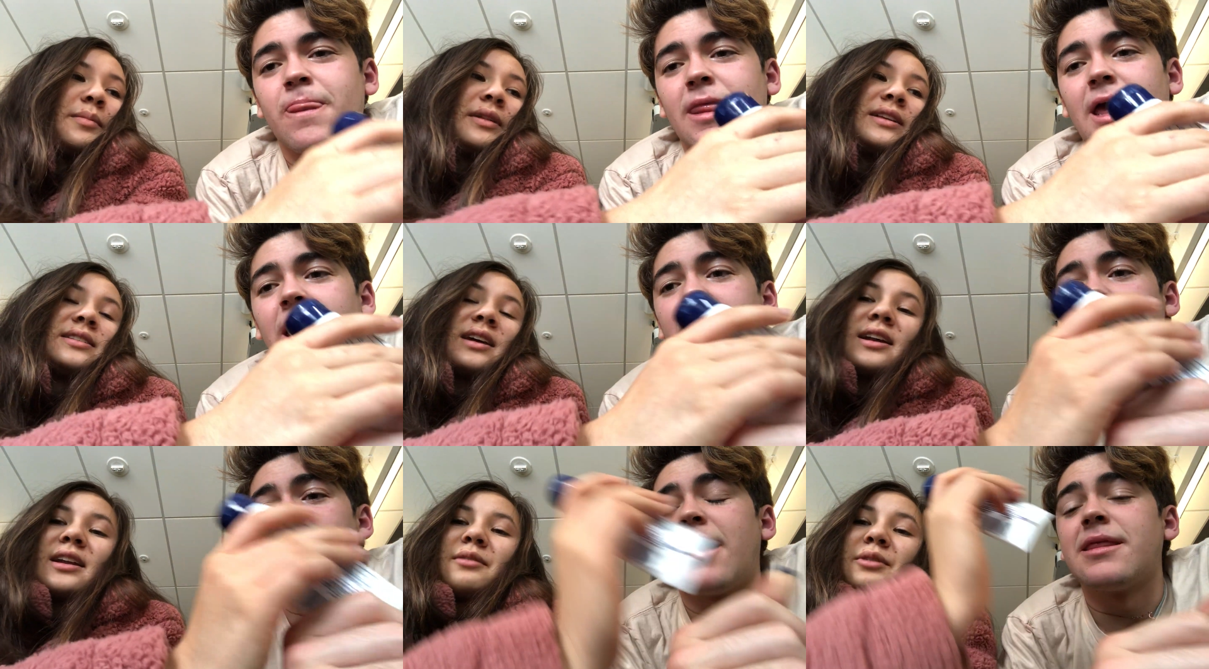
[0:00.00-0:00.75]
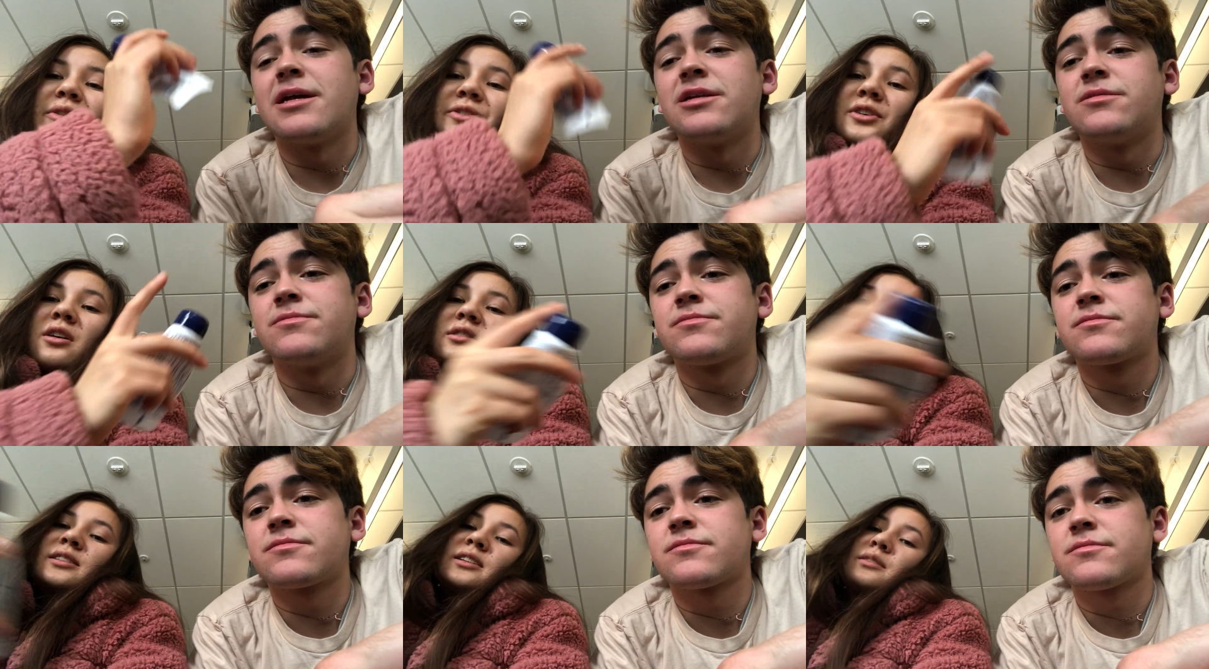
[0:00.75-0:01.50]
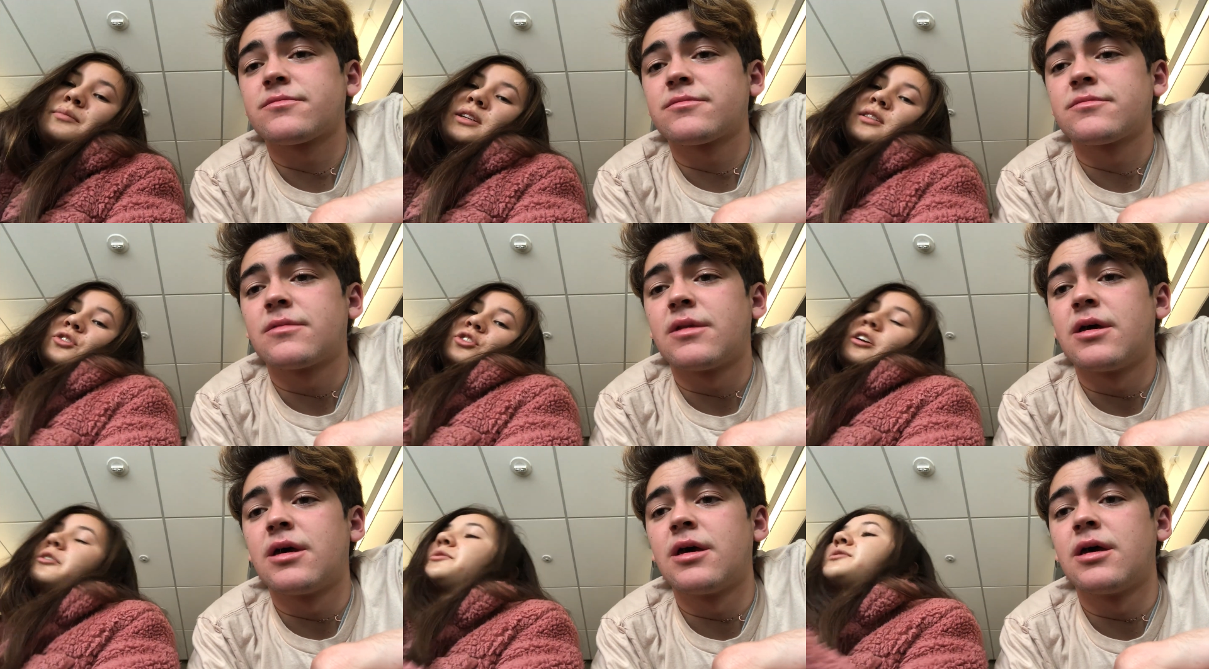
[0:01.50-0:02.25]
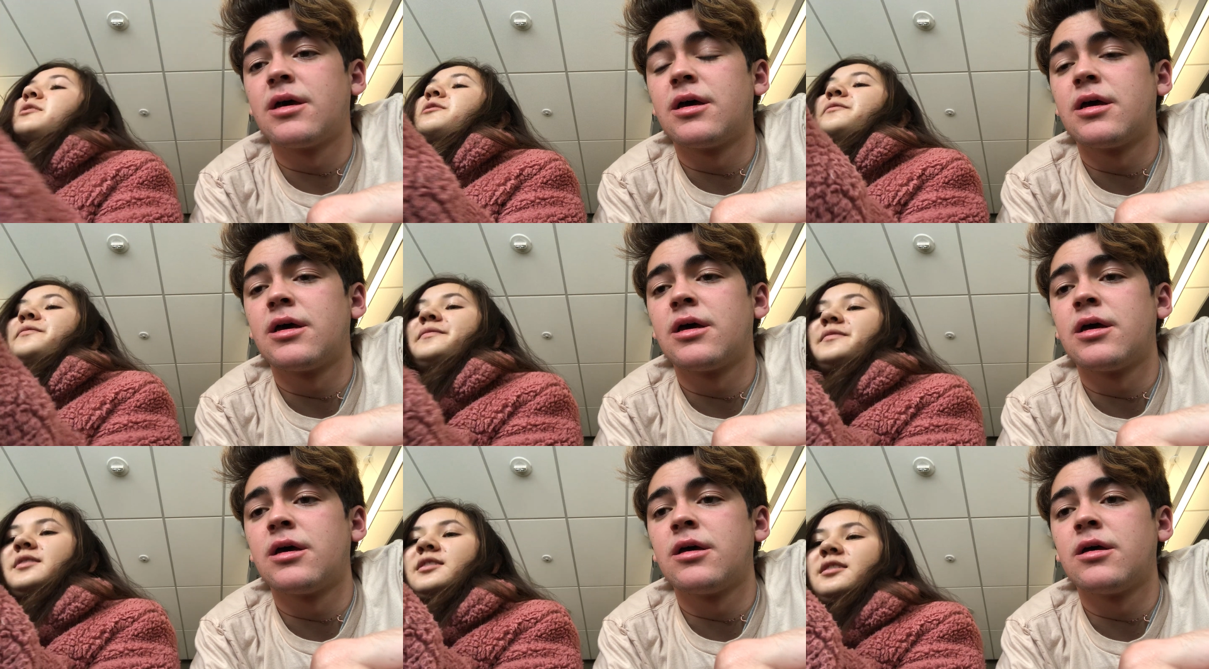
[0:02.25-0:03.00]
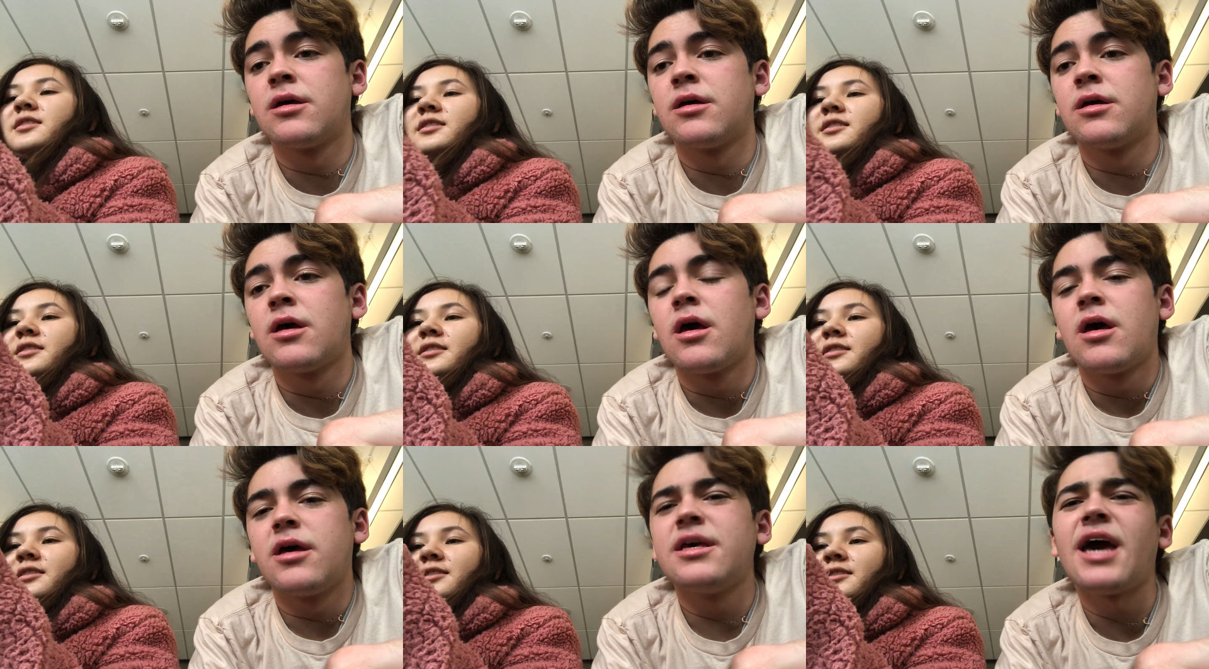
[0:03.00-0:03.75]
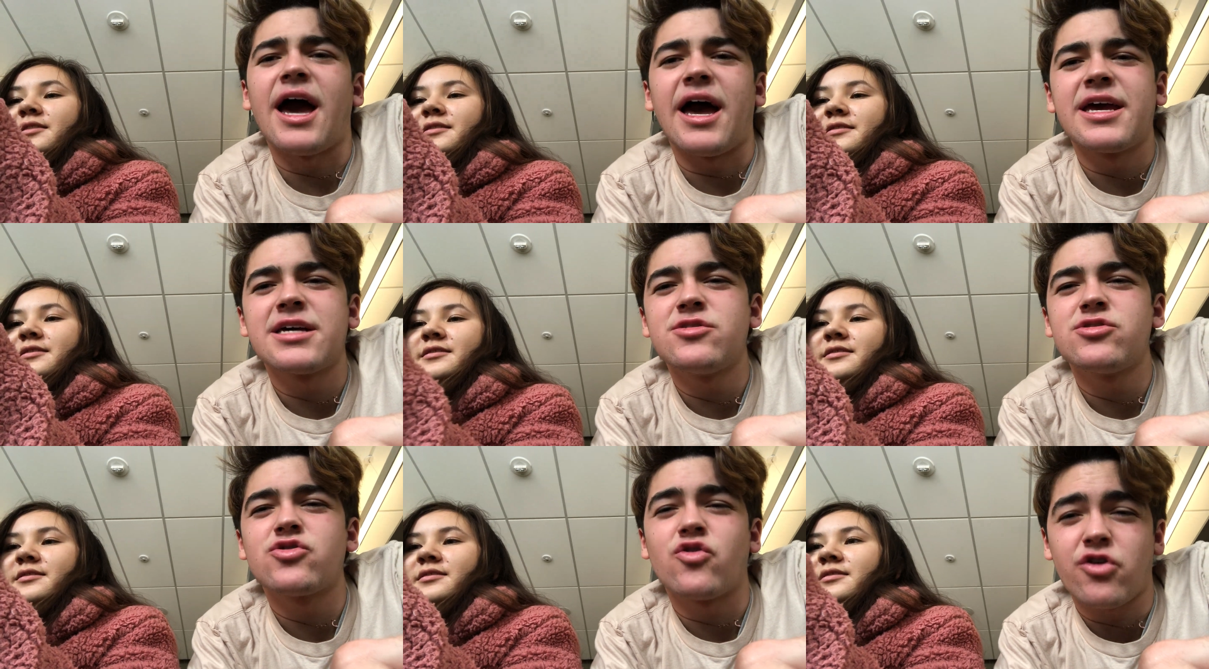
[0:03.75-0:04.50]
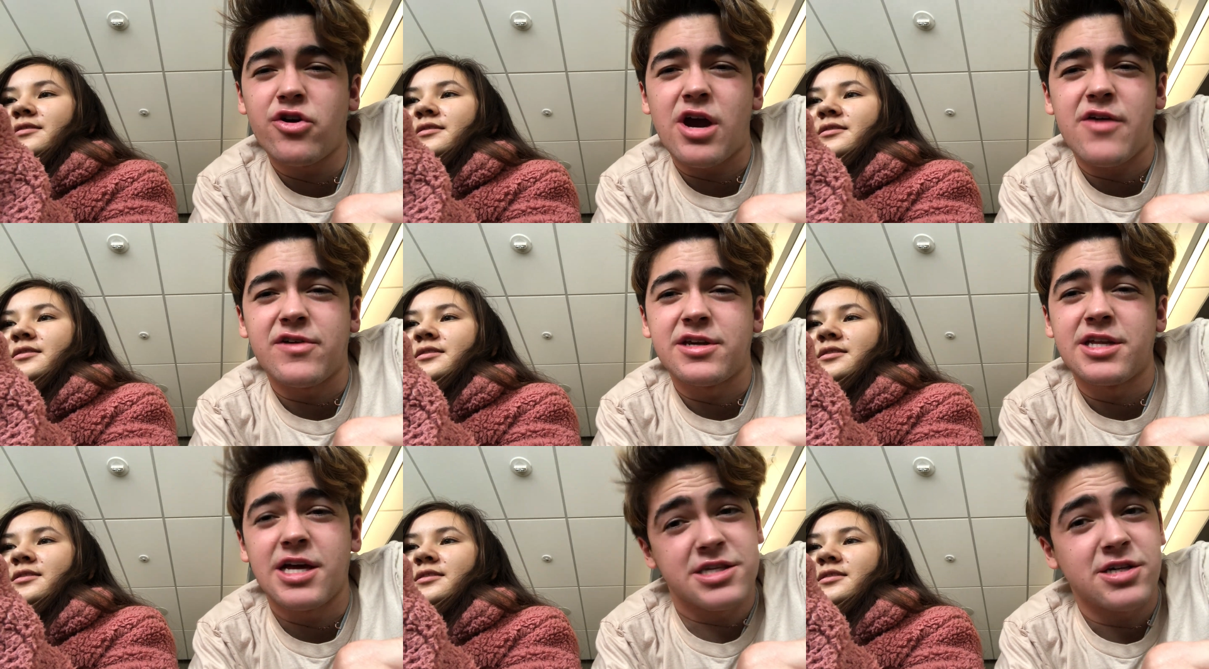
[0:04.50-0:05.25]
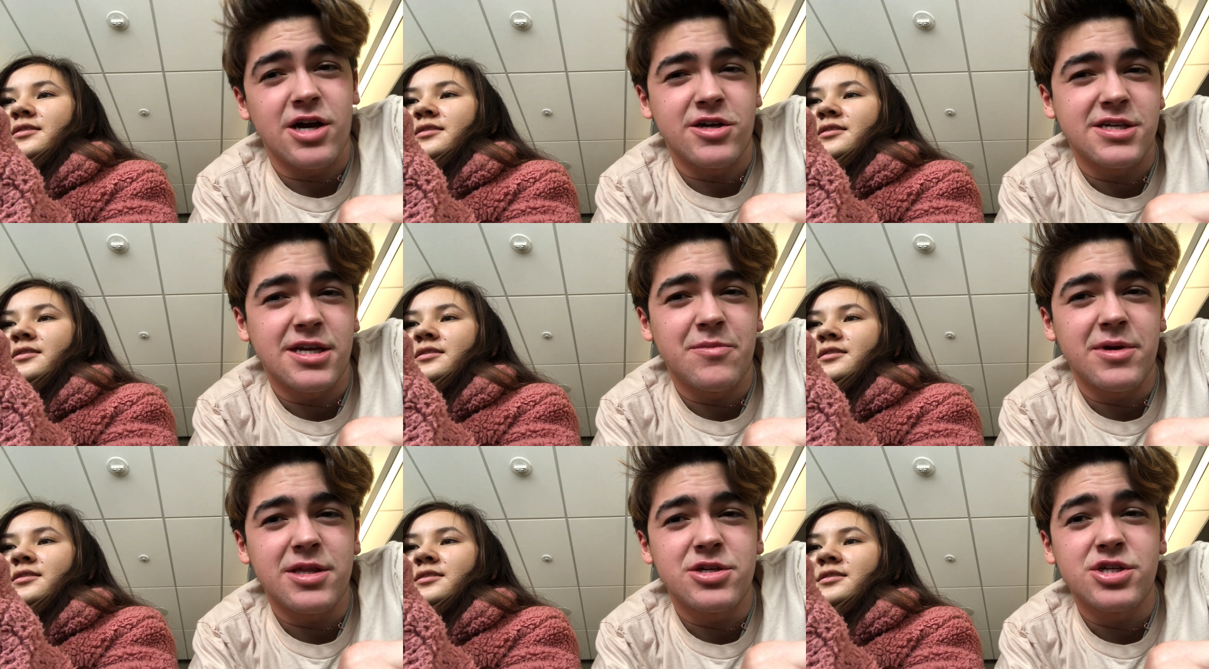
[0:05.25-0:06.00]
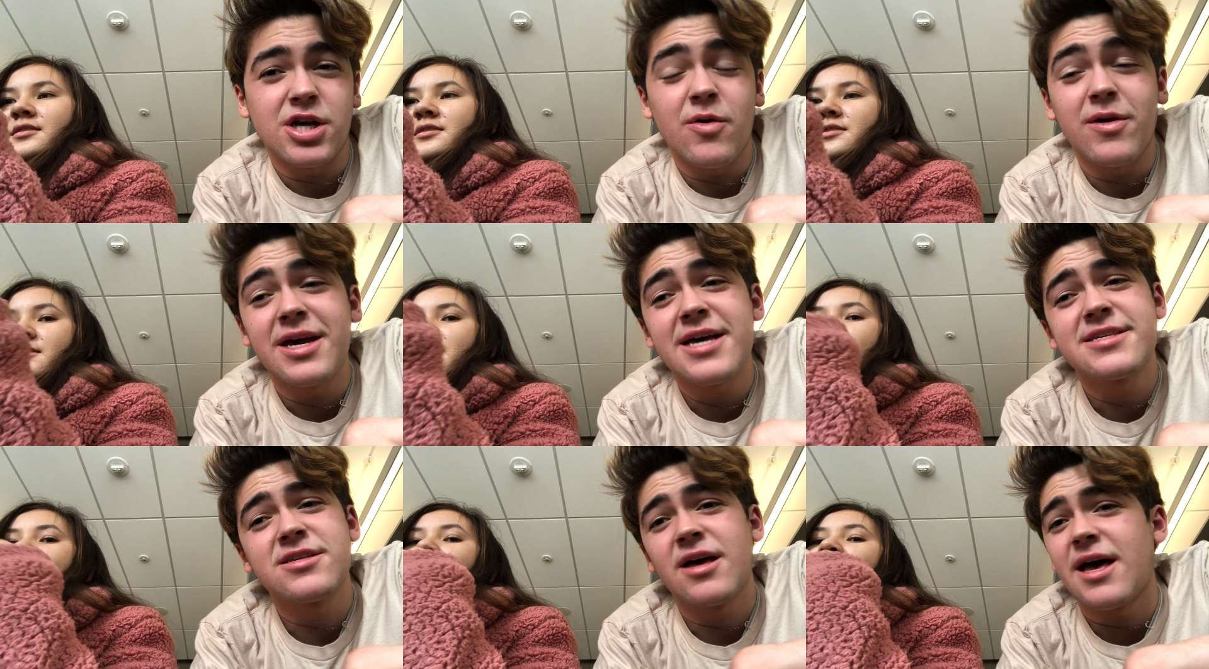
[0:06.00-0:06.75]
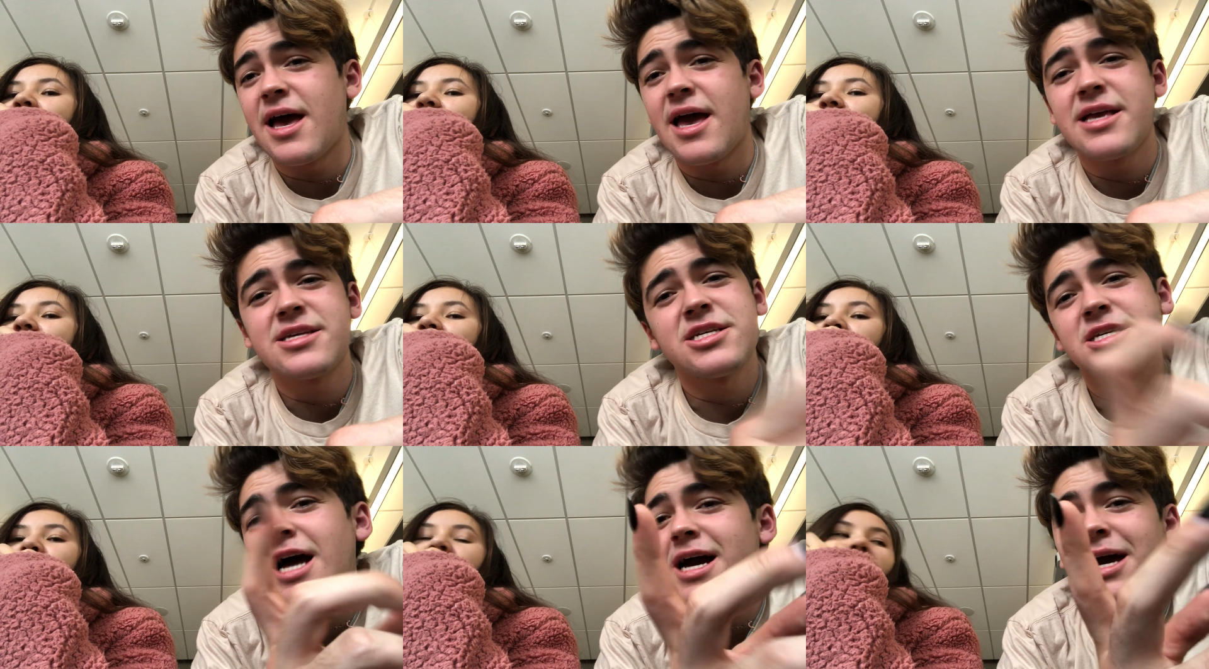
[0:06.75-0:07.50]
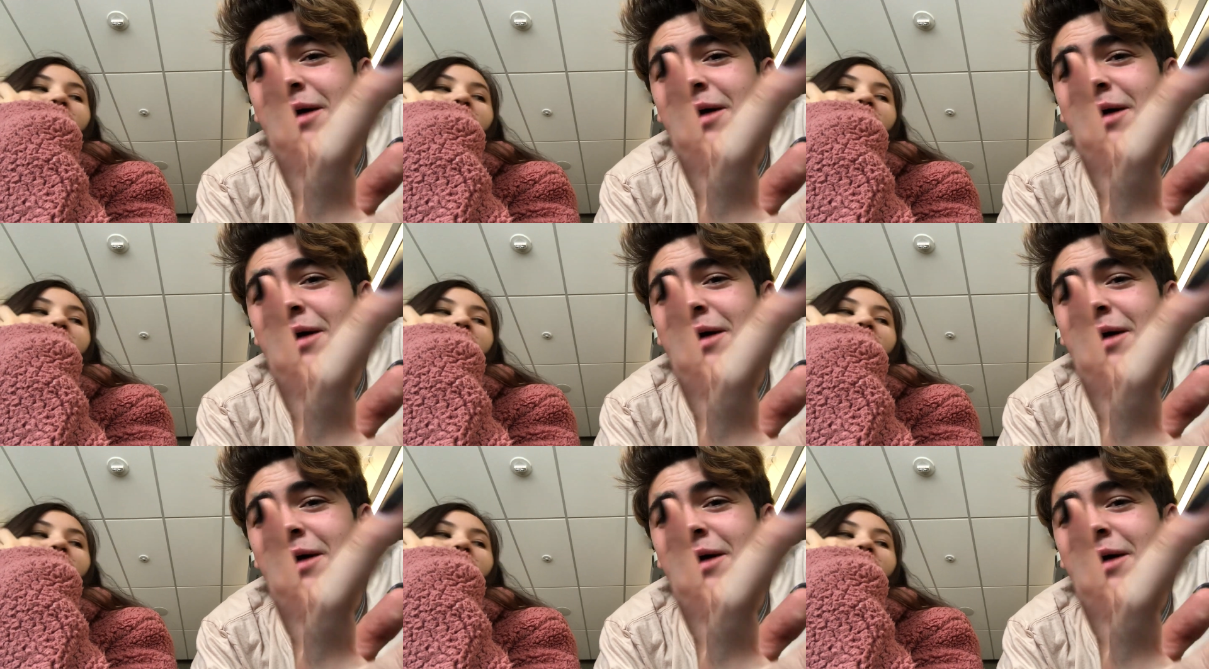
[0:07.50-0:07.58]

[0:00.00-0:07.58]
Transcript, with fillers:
Speaker 1: On the plus side, I and wrote then, a song that's going to be in the show, so.
Speaker 2: Yeah, and guess who's choreographing to that song is going to be in the show, and guess it's just not